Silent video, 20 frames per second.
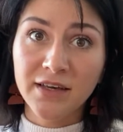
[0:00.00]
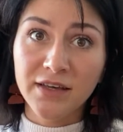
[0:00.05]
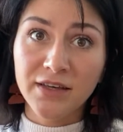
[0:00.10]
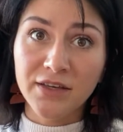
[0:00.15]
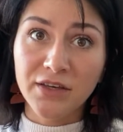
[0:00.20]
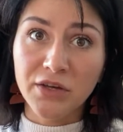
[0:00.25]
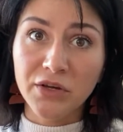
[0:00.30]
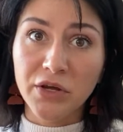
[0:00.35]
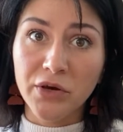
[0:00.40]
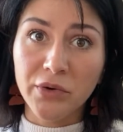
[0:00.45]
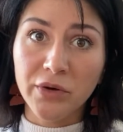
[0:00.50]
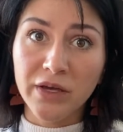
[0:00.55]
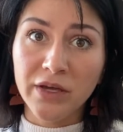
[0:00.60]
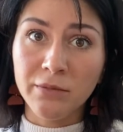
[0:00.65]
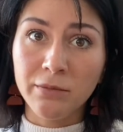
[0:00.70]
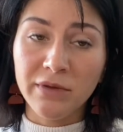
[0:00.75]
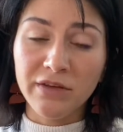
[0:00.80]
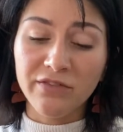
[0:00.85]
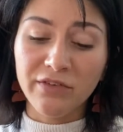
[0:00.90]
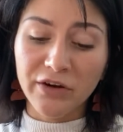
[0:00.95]
You know, it can
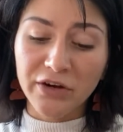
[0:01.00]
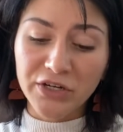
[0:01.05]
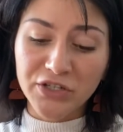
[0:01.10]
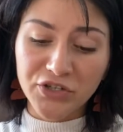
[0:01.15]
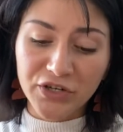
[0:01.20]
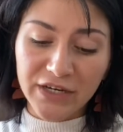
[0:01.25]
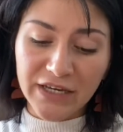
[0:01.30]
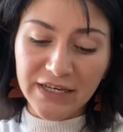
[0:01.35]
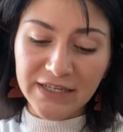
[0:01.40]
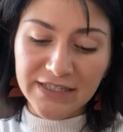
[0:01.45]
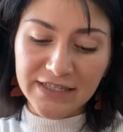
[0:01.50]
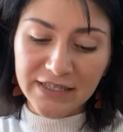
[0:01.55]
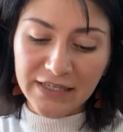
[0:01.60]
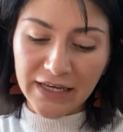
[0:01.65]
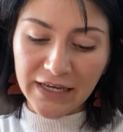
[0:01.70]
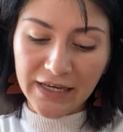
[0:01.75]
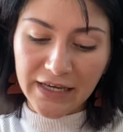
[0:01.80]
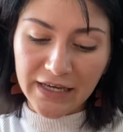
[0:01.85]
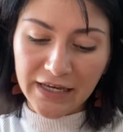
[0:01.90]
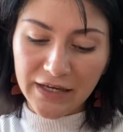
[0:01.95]
be very tricky to
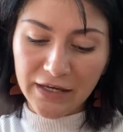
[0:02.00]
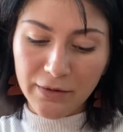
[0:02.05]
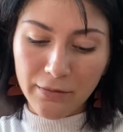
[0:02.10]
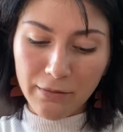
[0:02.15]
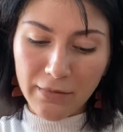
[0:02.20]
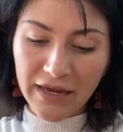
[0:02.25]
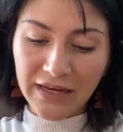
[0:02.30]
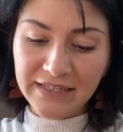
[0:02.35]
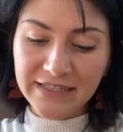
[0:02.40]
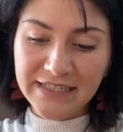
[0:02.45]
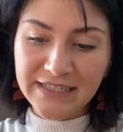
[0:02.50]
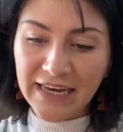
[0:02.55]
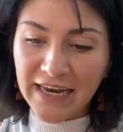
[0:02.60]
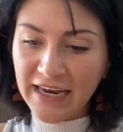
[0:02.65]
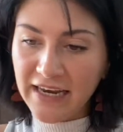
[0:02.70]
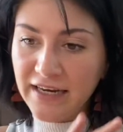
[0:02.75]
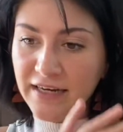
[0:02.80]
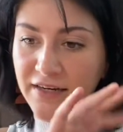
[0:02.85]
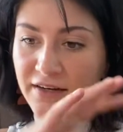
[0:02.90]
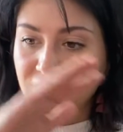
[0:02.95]
like
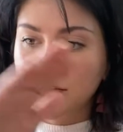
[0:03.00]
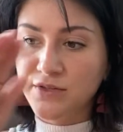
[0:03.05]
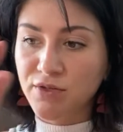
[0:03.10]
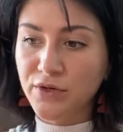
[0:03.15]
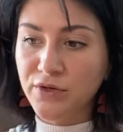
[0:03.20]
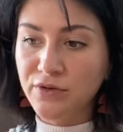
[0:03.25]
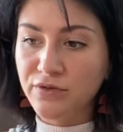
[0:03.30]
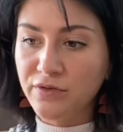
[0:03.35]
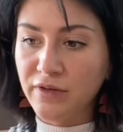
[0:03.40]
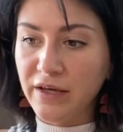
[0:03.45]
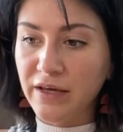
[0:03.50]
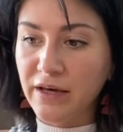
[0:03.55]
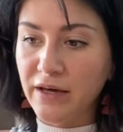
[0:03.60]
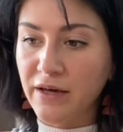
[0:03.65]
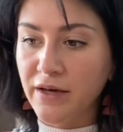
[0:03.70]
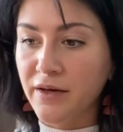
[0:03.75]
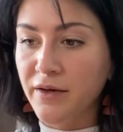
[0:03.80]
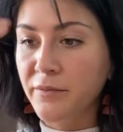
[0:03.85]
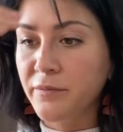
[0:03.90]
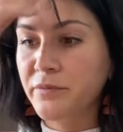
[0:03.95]
maintain sort of like
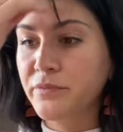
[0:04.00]
a